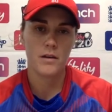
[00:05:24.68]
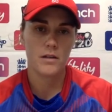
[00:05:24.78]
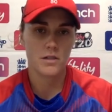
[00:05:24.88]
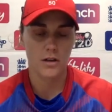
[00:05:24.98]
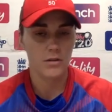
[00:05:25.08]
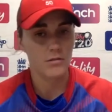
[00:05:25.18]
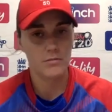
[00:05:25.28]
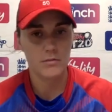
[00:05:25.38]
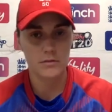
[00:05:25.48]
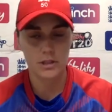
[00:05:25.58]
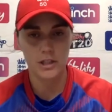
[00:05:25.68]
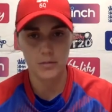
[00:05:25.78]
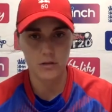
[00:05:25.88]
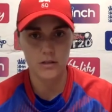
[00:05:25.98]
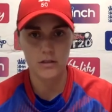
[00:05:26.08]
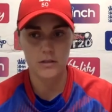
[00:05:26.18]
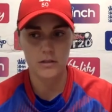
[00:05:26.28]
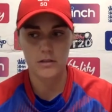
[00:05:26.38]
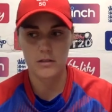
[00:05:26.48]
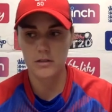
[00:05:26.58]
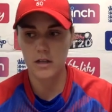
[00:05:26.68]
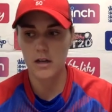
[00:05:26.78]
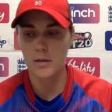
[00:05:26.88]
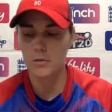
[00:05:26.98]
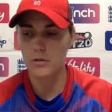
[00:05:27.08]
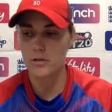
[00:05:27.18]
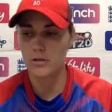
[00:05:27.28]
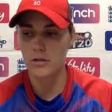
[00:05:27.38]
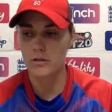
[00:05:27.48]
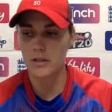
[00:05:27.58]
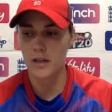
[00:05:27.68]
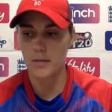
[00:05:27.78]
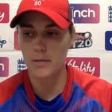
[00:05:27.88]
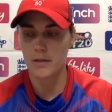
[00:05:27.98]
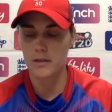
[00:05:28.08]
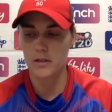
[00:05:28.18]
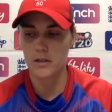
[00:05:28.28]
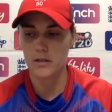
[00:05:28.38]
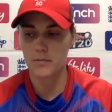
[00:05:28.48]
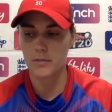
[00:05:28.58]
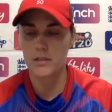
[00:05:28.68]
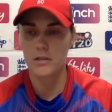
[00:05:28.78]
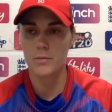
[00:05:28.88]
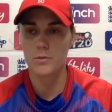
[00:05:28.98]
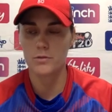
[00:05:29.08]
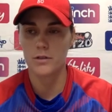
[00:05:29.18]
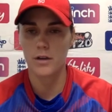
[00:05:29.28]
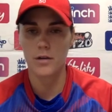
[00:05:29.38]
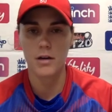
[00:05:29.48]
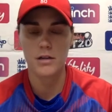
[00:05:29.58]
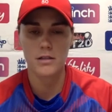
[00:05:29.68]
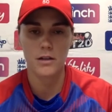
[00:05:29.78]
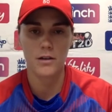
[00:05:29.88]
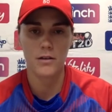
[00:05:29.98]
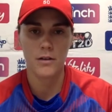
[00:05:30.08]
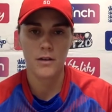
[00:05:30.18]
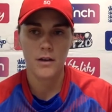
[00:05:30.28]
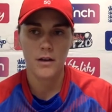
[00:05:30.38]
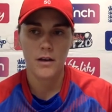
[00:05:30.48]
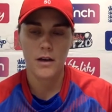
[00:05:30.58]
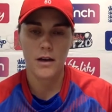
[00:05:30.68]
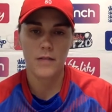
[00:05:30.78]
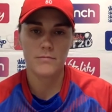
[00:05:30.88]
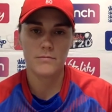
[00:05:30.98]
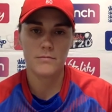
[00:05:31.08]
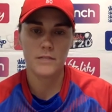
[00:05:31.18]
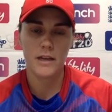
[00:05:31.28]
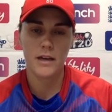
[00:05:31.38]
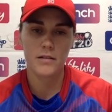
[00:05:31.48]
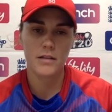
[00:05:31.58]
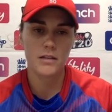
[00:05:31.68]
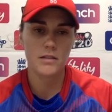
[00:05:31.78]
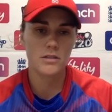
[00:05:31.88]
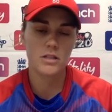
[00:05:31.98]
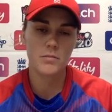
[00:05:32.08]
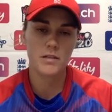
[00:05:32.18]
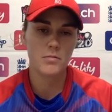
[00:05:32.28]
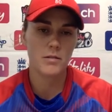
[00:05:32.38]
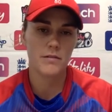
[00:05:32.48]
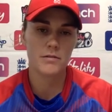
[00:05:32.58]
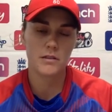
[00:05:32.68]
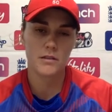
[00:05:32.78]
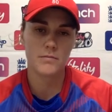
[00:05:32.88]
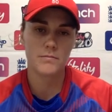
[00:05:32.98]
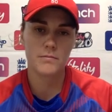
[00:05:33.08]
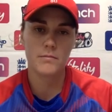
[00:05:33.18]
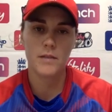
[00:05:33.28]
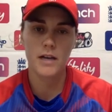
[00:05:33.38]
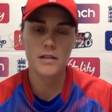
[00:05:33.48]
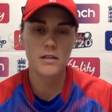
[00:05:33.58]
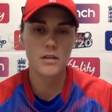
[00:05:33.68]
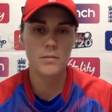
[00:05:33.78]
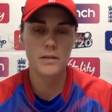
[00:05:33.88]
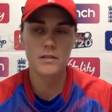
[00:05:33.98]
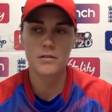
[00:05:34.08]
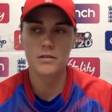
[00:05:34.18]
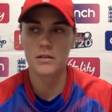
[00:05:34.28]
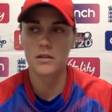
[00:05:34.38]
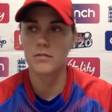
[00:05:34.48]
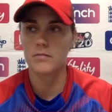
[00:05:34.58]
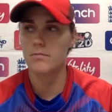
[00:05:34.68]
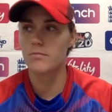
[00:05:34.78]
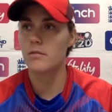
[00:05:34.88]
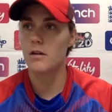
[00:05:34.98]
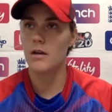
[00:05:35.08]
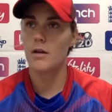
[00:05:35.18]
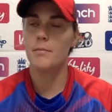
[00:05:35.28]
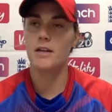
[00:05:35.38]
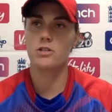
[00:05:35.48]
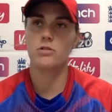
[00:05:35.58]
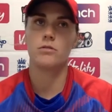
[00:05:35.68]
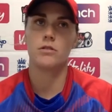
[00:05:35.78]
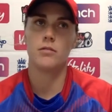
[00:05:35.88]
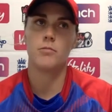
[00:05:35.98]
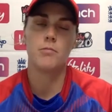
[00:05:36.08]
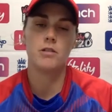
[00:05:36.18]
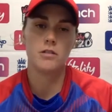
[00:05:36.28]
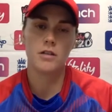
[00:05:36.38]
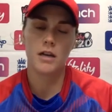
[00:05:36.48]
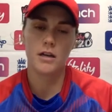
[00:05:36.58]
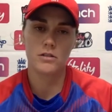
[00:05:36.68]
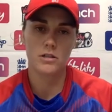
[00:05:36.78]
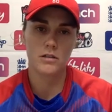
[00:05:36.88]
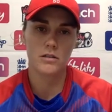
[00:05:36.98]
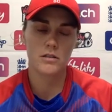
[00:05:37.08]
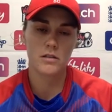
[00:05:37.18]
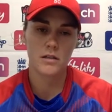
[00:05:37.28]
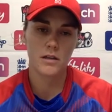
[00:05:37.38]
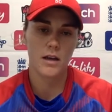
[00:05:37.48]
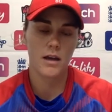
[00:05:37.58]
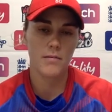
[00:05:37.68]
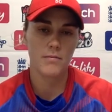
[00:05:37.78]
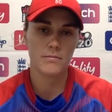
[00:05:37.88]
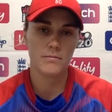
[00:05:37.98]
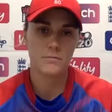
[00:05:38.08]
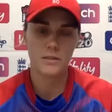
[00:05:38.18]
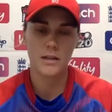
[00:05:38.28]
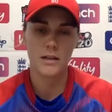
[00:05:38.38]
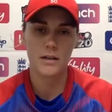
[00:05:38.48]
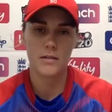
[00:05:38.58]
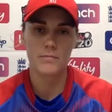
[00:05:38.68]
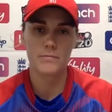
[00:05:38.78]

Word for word: So she was certainly more controlled today and picked her ball to go at. So yeah, that just means we have to execute better and make sure that when we do get our chance, we take it.